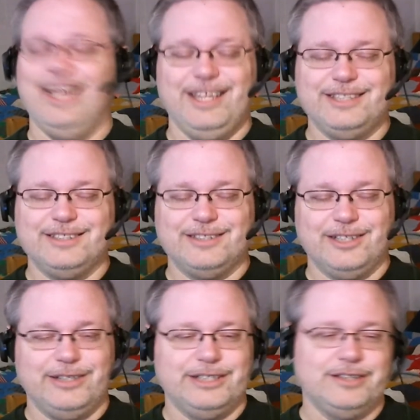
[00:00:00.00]
this is
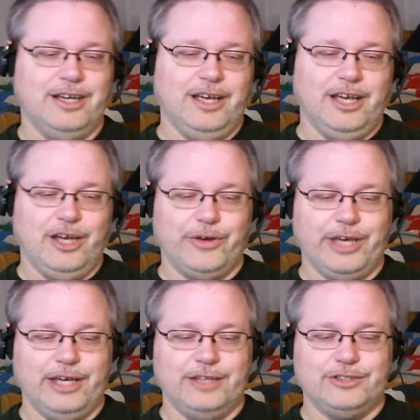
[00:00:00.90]
hilarious.
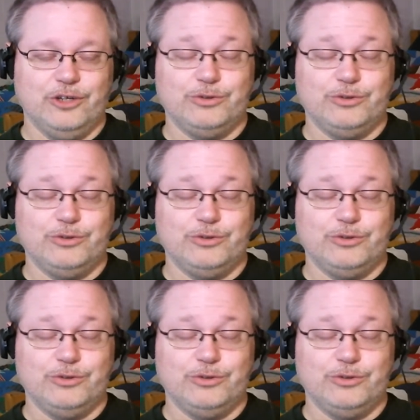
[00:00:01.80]
Okay, so